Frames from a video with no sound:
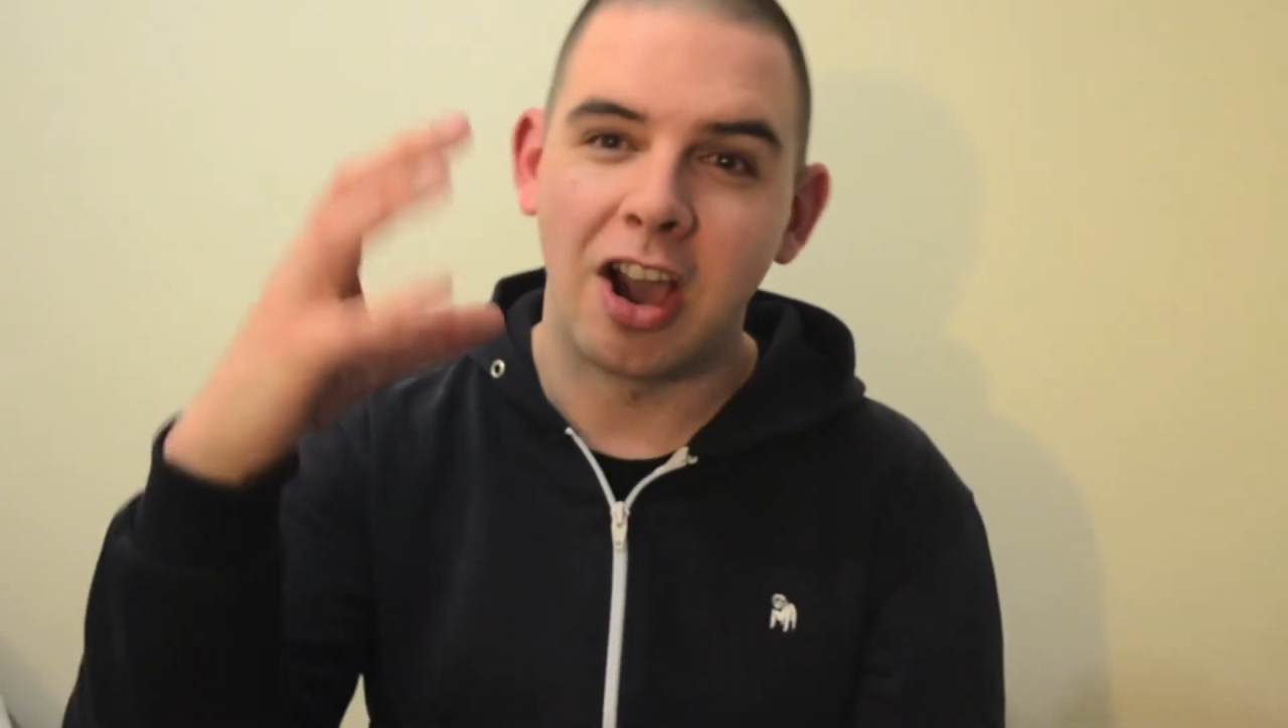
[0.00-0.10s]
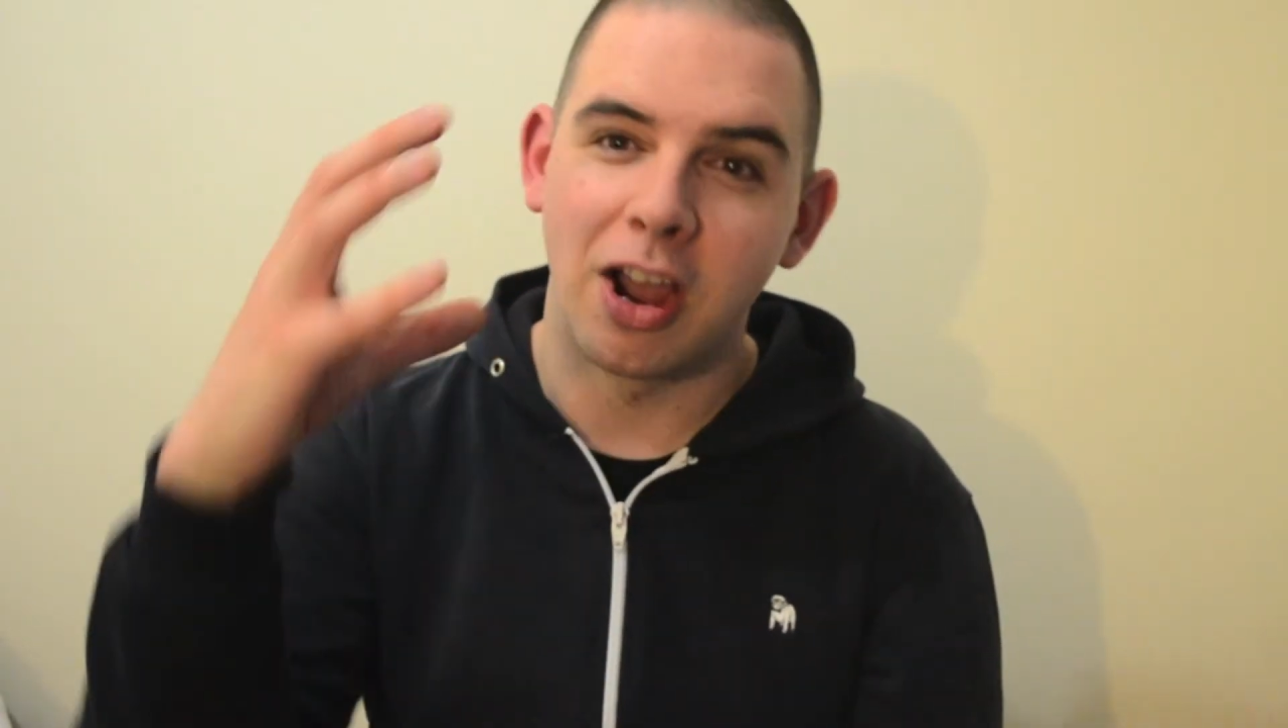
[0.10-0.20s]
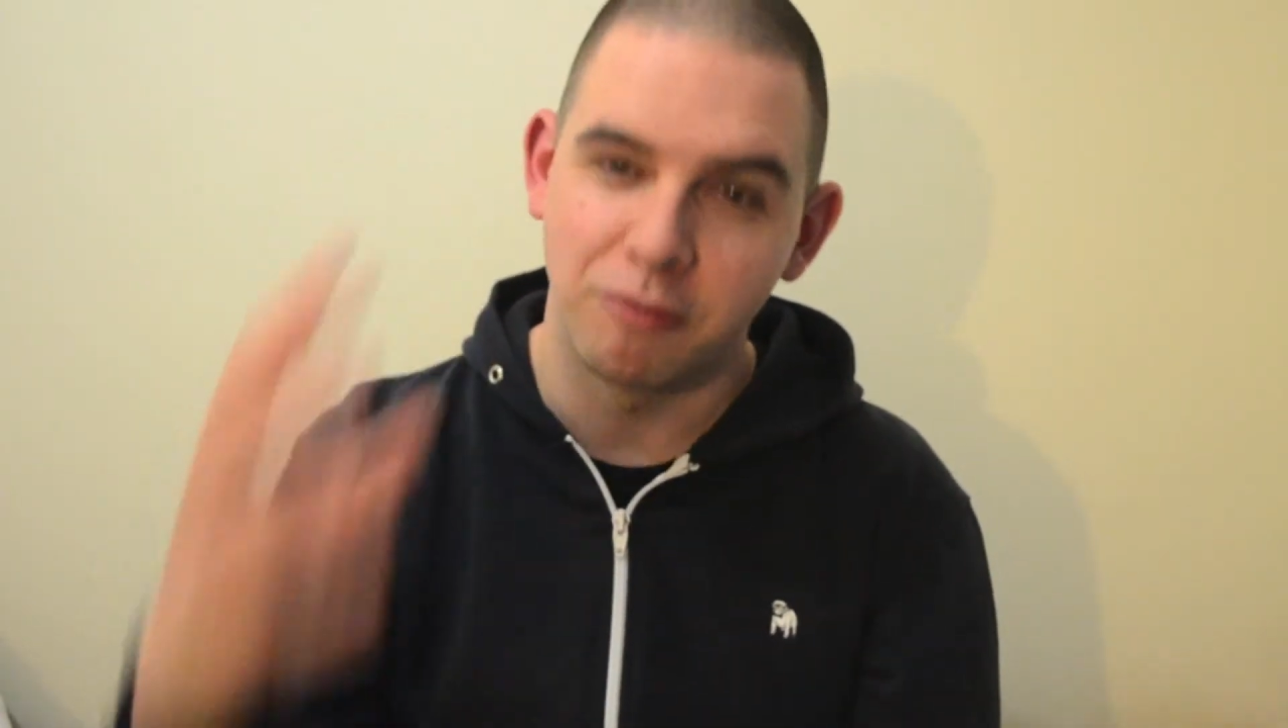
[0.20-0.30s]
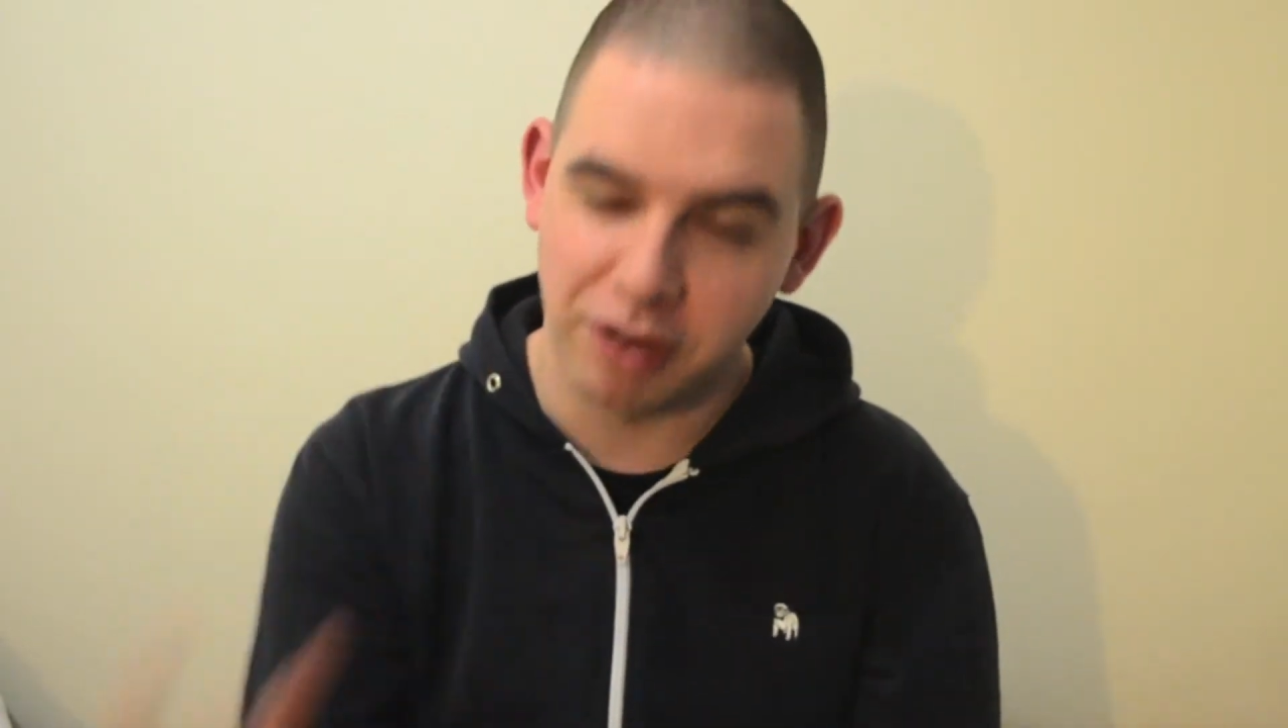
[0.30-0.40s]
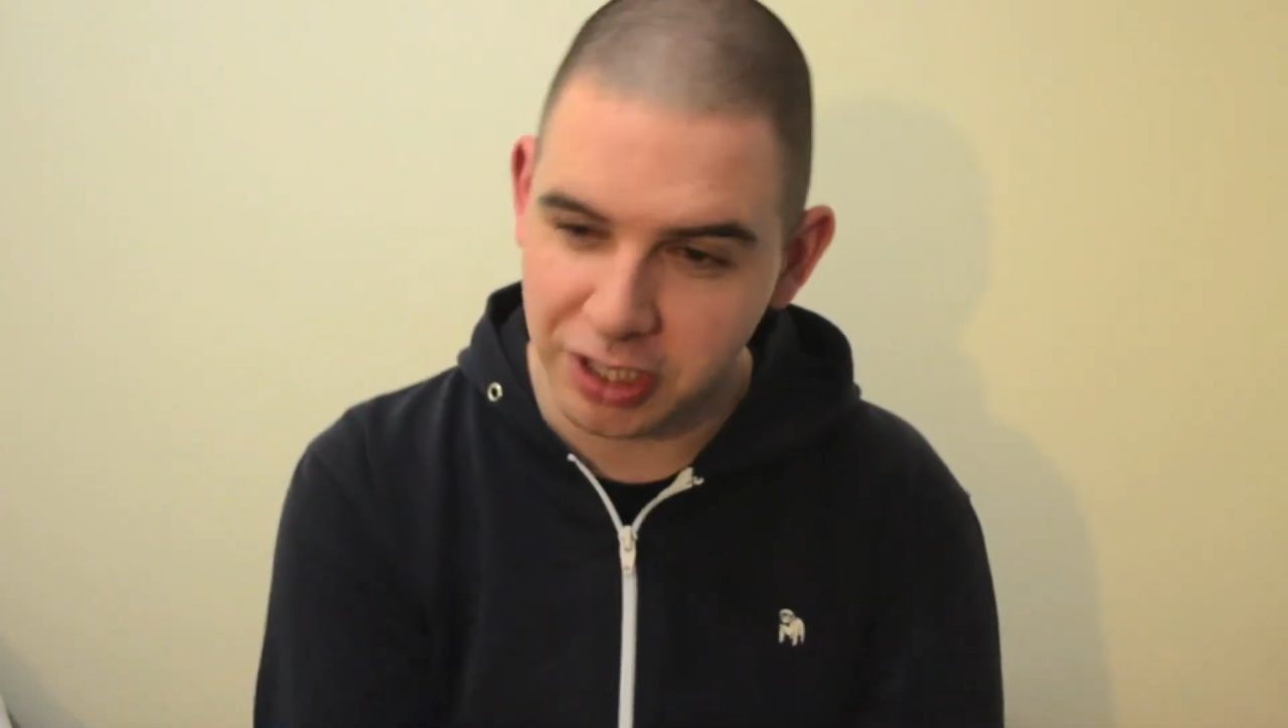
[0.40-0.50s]

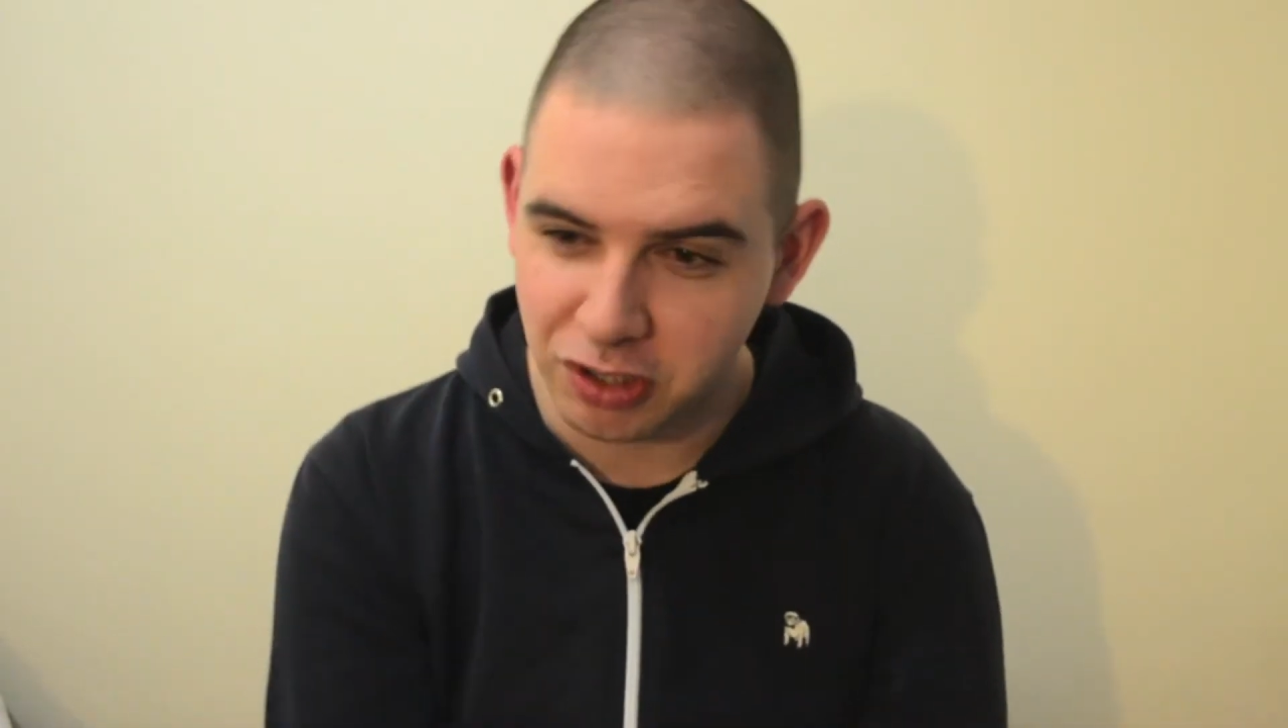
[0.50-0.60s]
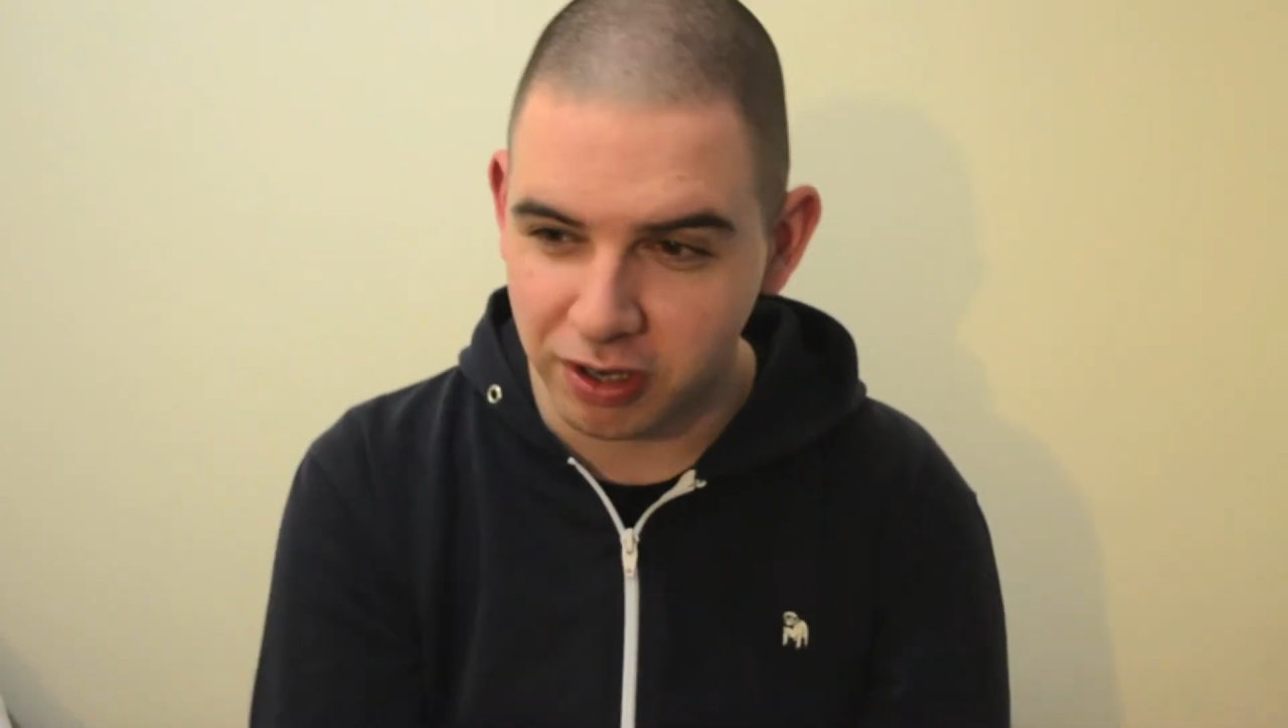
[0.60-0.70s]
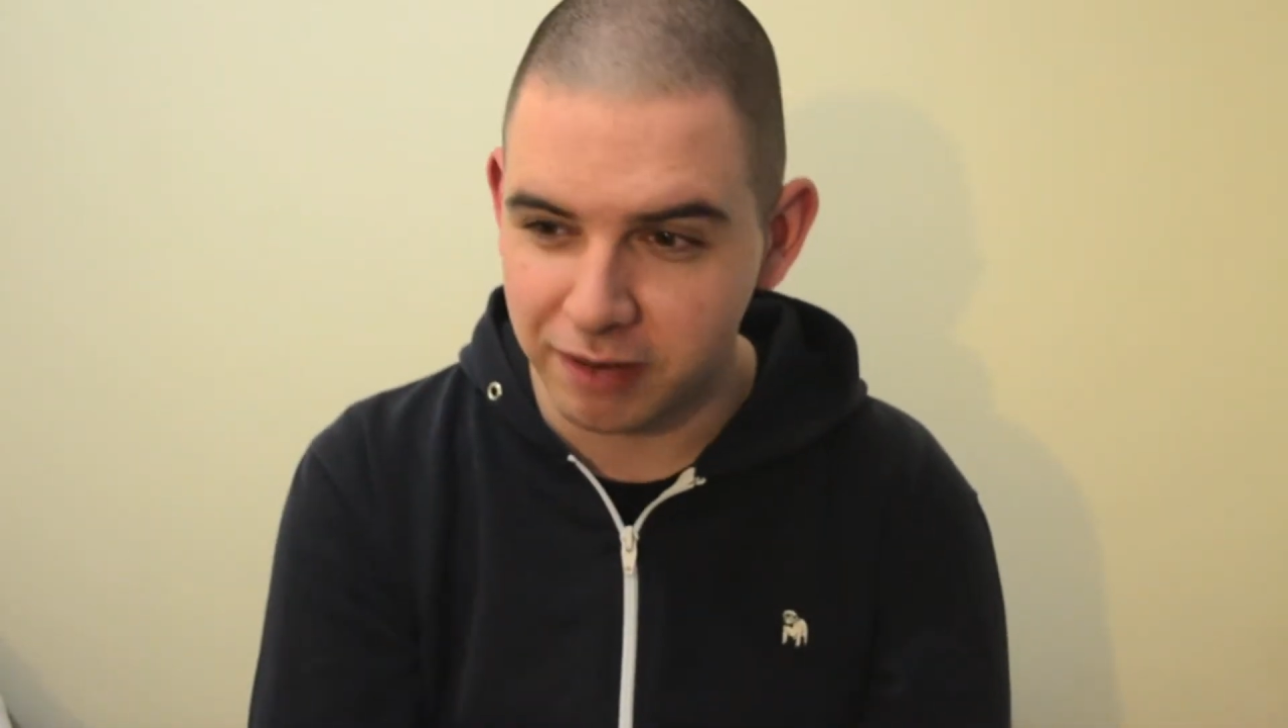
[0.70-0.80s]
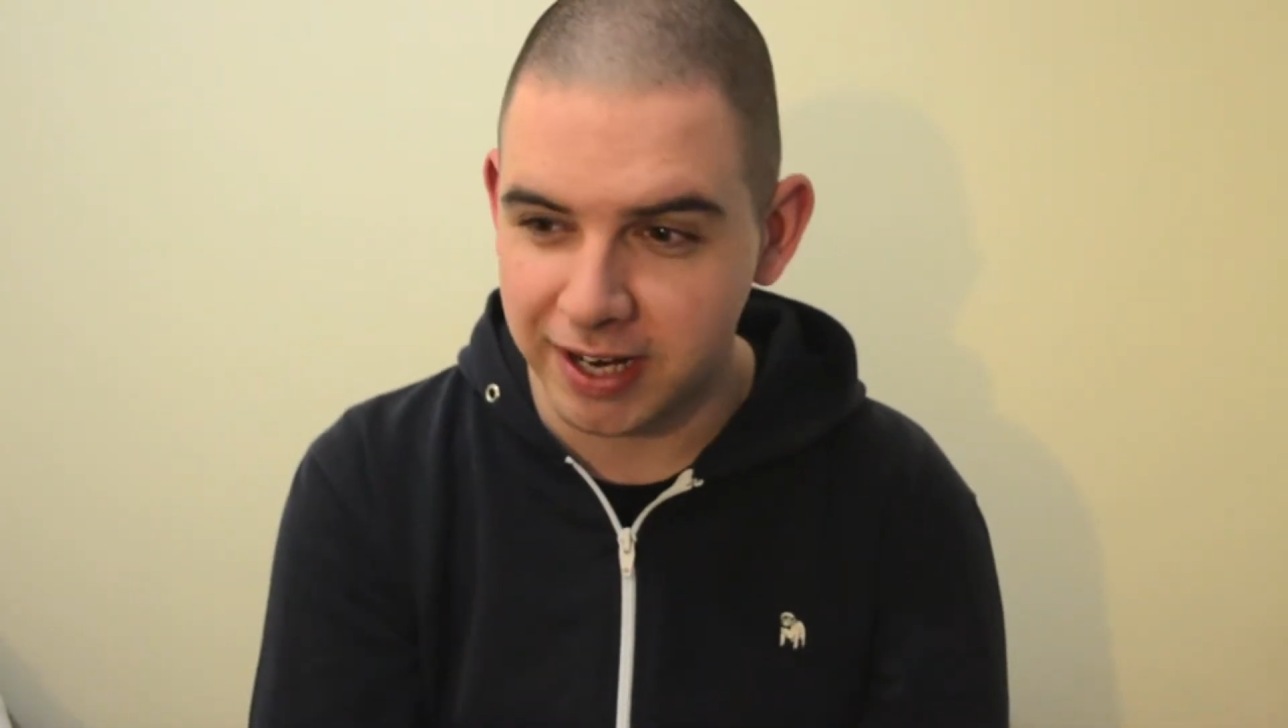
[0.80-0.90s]
I really strongly